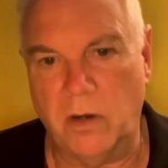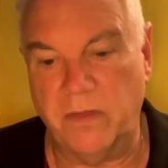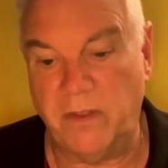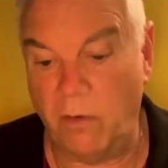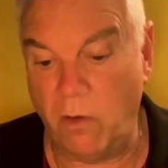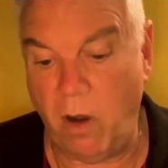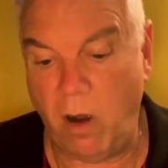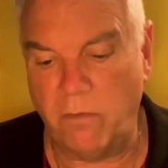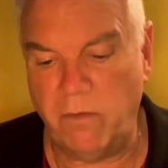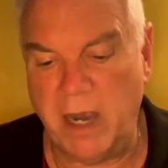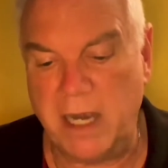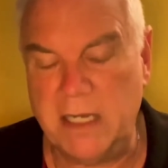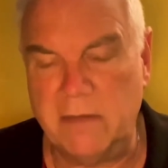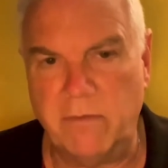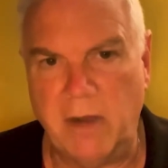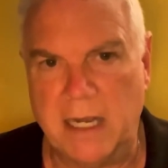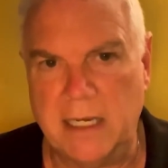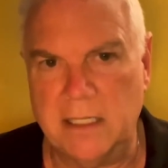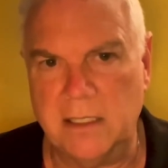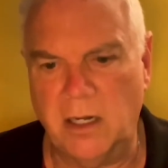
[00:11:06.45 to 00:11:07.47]
They're already
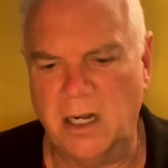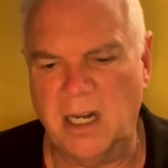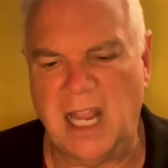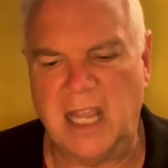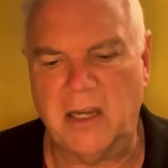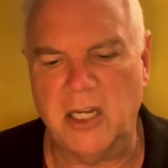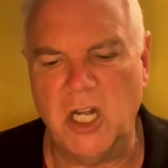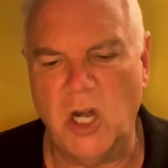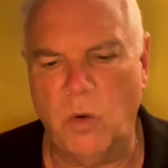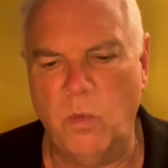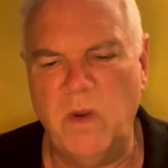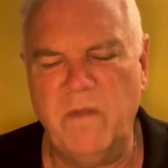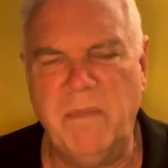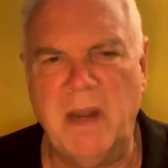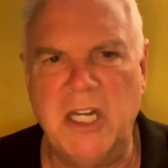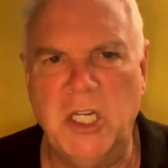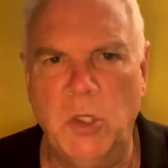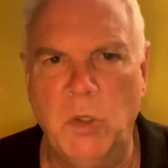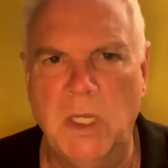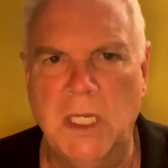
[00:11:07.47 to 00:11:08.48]
ready. They're like, you know, we've
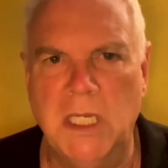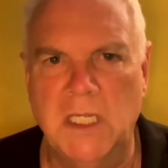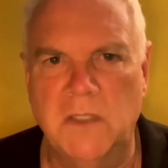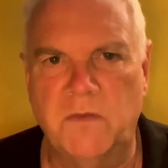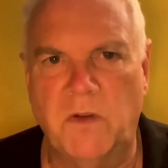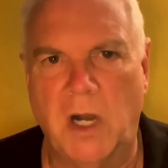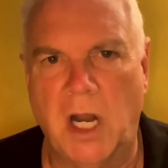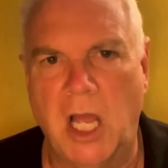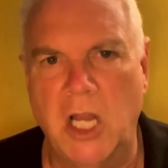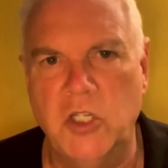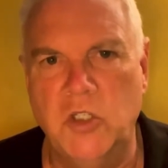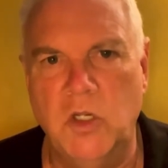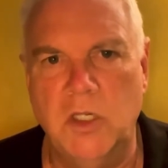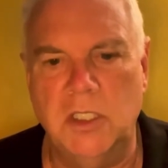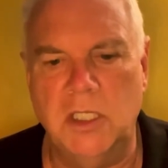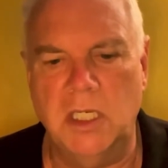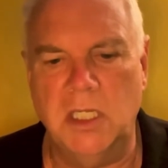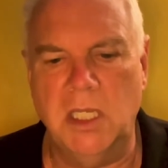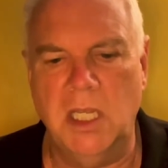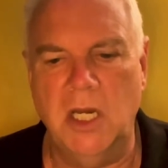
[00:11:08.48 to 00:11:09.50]
been doing this for hundreds
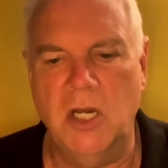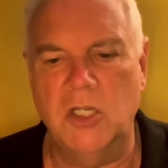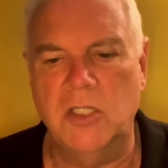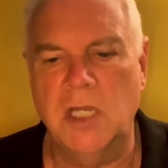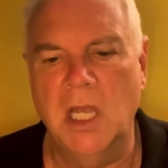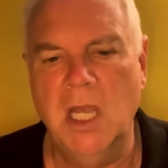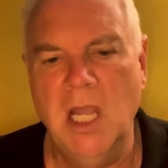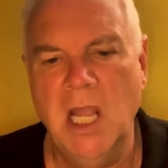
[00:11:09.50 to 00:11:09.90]
of years,